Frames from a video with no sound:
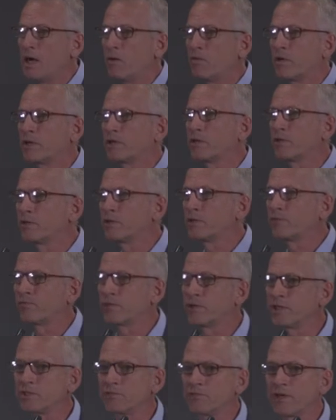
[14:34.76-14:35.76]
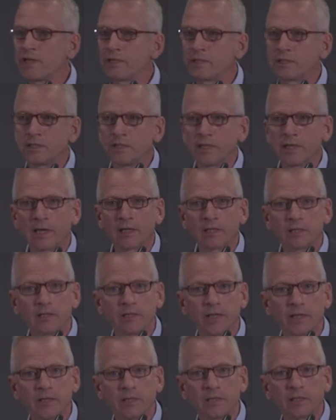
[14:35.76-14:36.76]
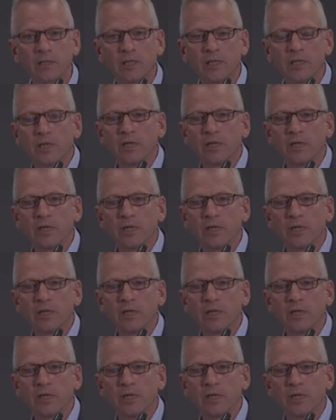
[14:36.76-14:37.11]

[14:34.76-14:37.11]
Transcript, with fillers: I want to go to the French fin de siècle, that is,